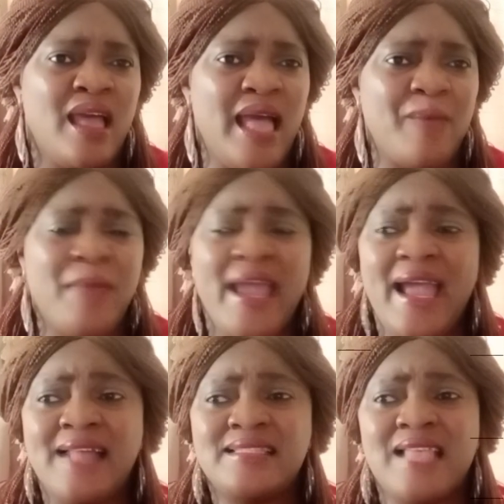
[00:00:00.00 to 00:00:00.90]
And my
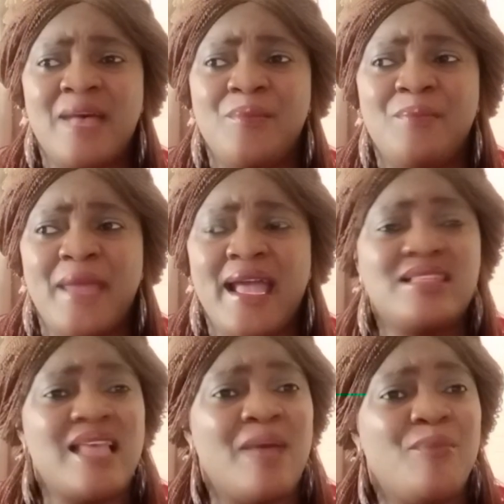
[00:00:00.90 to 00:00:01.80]
heart,
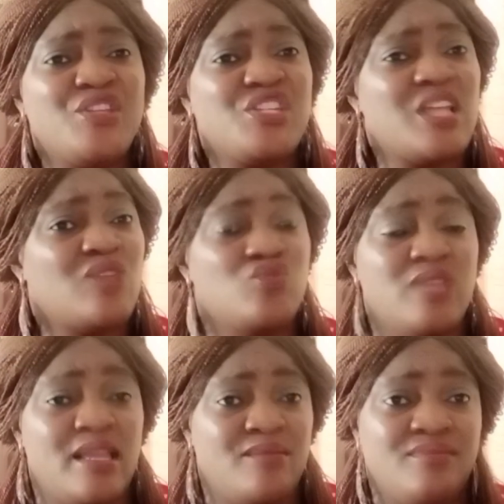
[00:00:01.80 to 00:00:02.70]
I'm reaching out to
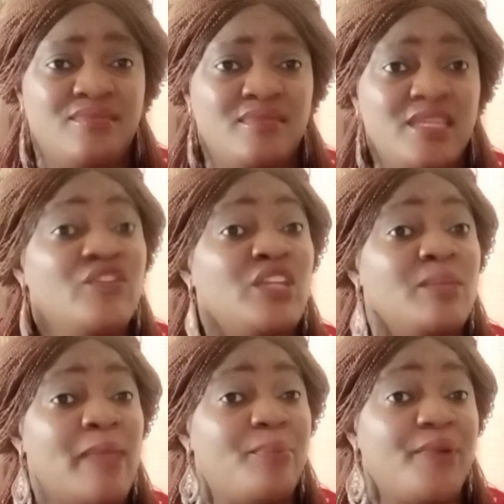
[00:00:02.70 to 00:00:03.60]
them, even in
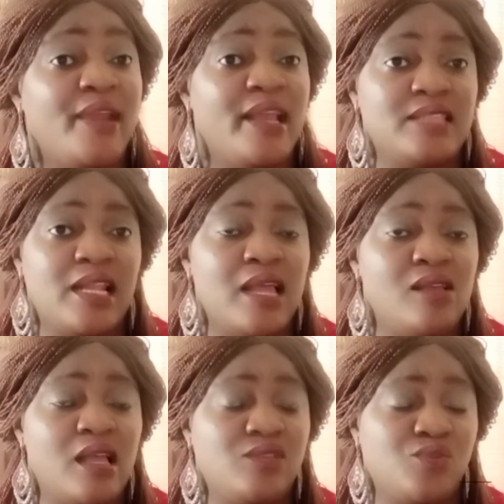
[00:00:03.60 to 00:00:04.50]
my prayers and out
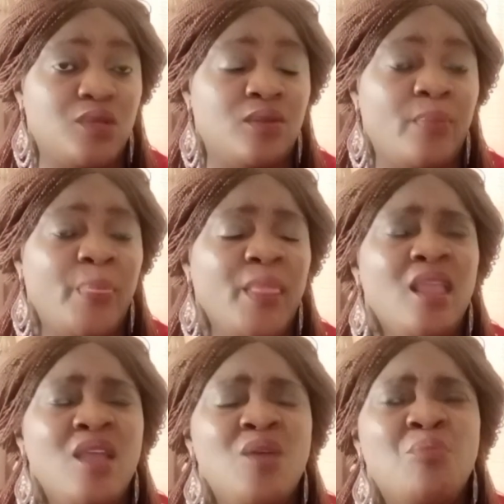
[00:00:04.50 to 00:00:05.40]
as well.
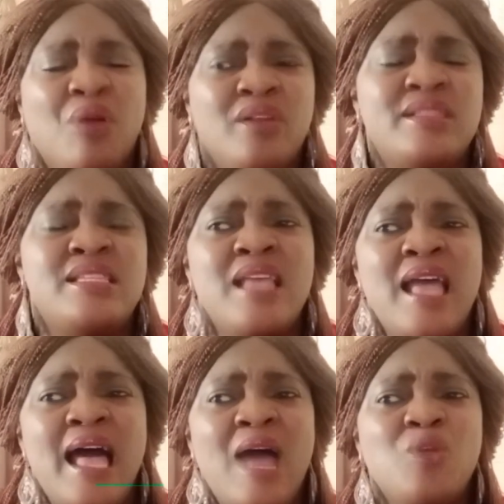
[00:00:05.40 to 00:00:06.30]
But
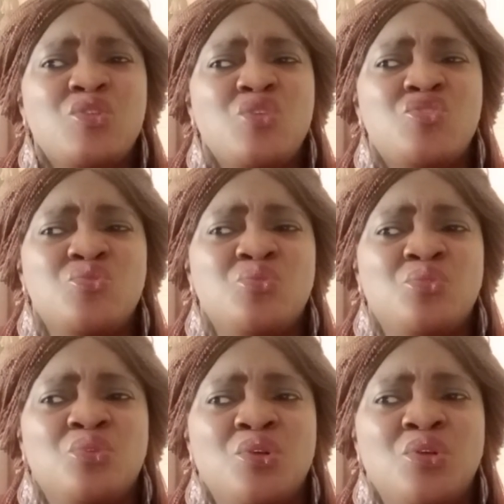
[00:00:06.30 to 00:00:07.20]
I want us to
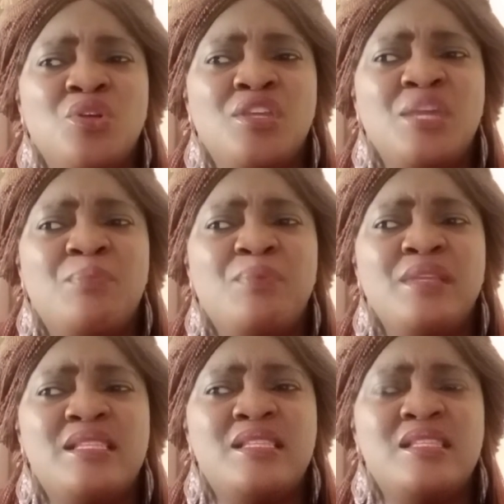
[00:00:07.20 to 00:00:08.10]
keep
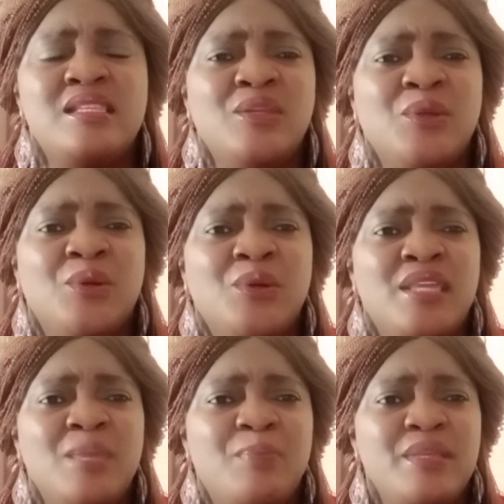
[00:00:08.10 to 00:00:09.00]
it, you know,
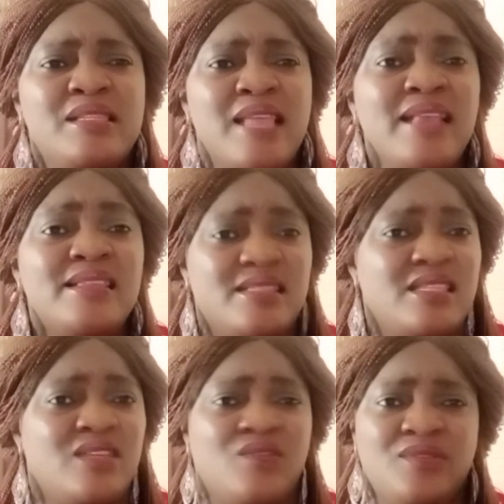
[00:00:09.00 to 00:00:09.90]
keep it
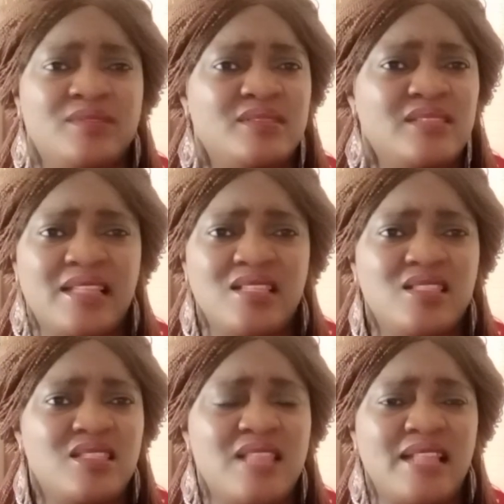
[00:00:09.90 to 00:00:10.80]
sensitive. That
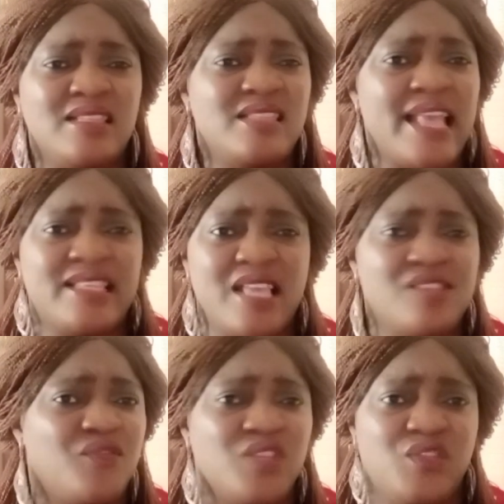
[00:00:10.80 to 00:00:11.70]
is the essence
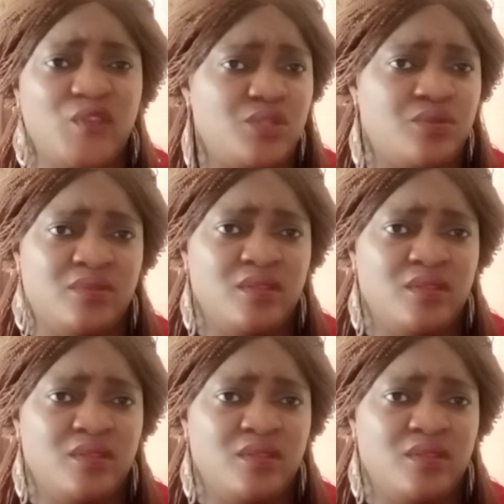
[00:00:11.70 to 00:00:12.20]
of this video.